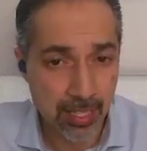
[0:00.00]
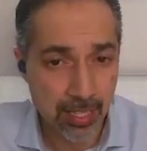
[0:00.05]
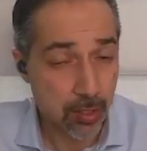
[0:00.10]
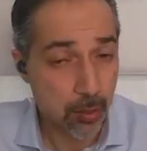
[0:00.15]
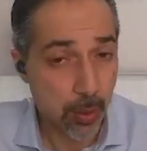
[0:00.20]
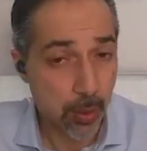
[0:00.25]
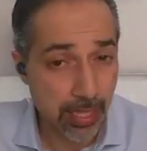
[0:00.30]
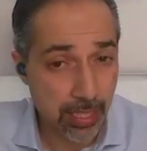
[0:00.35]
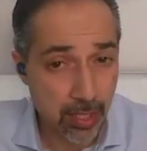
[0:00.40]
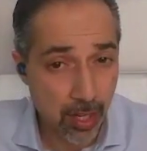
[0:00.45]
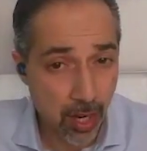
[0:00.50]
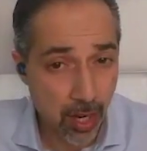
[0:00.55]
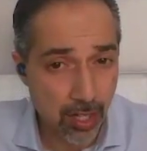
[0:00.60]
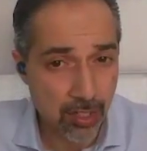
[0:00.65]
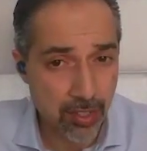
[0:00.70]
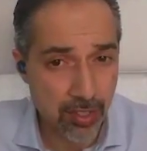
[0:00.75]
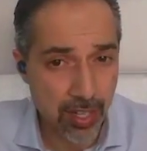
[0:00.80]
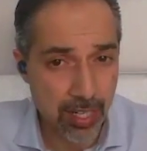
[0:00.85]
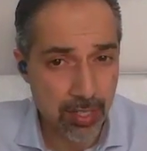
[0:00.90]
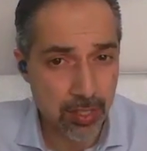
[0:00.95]
It's quite a
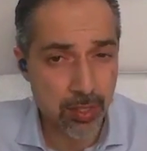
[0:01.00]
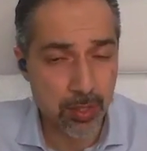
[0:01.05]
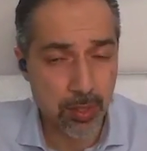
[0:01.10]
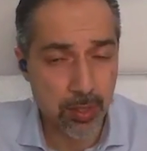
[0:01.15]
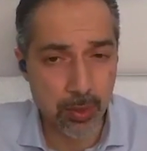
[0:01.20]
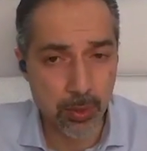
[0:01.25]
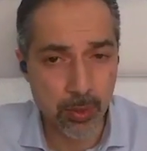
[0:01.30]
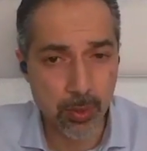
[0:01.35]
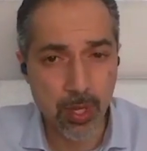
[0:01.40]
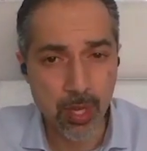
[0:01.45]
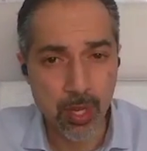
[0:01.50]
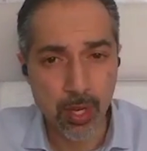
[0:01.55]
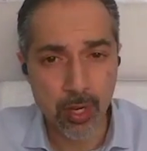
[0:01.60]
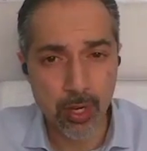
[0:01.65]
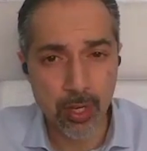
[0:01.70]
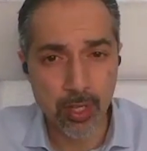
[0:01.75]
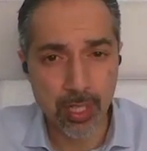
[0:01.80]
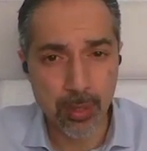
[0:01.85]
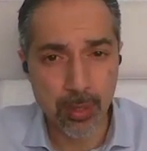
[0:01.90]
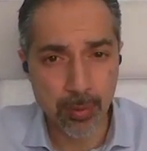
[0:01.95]
contrast to
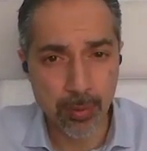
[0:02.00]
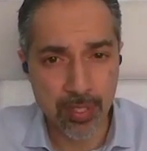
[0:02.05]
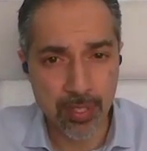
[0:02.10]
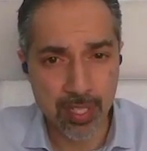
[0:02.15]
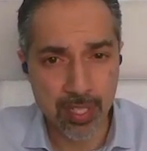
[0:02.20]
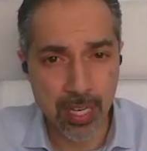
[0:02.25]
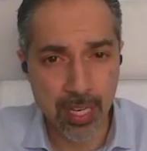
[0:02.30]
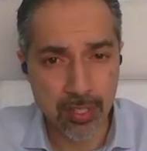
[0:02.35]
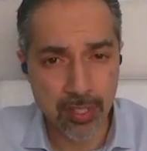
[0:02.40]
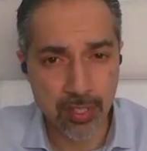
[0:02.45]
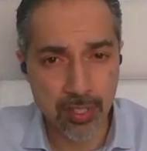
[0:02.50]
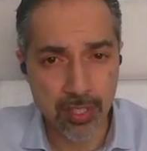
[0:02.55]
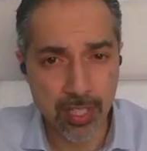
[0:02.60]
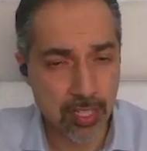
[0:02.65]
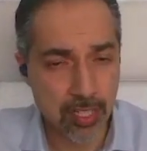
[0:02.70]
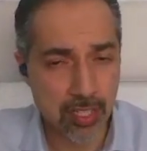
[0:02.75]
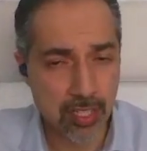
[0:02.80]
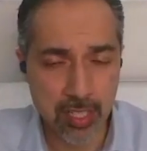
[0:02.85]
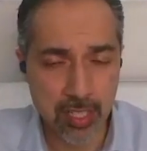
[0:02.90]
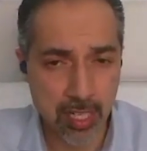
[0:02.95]
early presidential
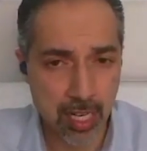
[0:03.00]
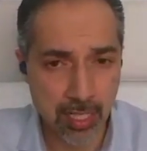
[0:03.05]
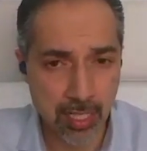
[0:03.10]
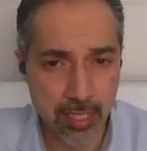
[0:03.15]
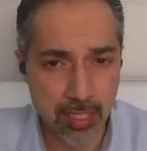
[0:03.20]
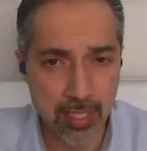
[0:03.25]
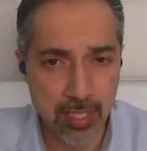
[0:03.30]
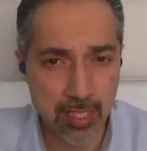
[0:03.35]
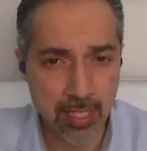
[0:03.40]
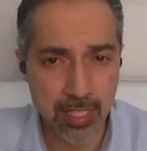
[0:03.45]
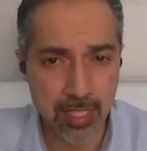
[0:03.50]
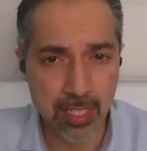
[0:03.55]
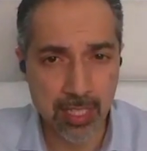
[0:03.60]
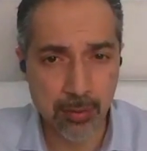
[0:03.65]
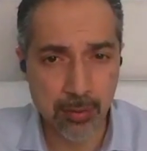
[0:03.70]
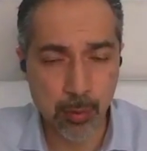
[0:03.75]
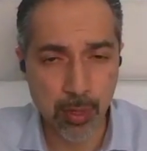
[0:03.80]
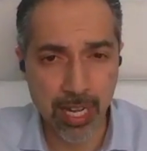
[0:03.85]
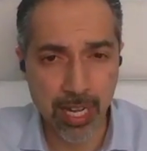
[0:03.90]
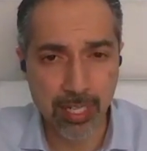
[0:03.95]
elections, not necessarily
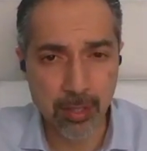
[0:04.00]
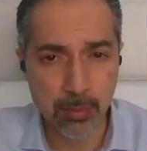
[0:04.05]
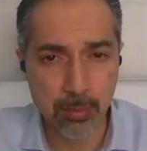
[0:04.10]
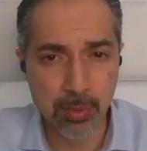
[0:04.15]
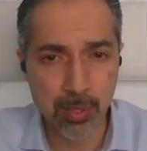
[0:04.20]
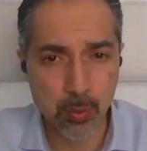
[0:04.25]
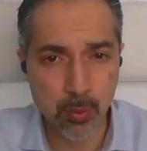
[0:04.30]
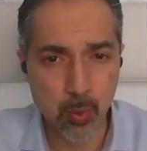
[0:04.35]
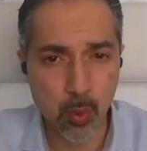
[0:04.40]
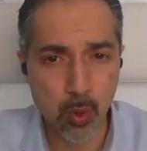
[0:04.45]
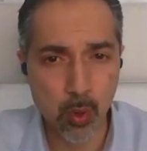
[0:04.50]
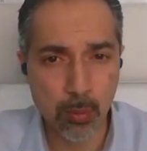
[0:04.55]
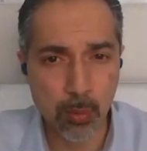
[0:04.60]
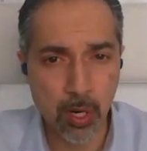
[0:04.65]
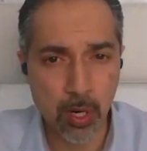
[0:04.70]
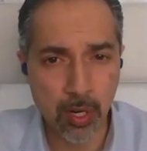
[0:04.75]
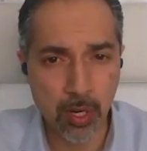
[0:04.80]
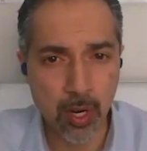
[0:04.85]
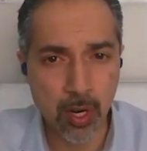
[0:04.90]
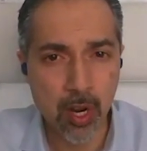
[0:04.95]
that one had to be a
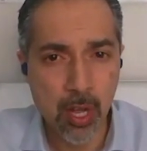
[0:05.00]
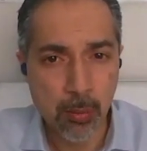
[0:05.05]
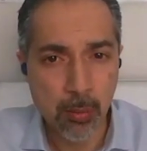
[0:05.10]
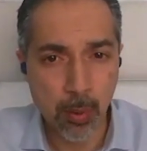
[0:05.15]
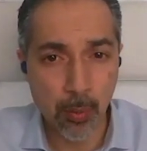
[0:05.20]
warmonger,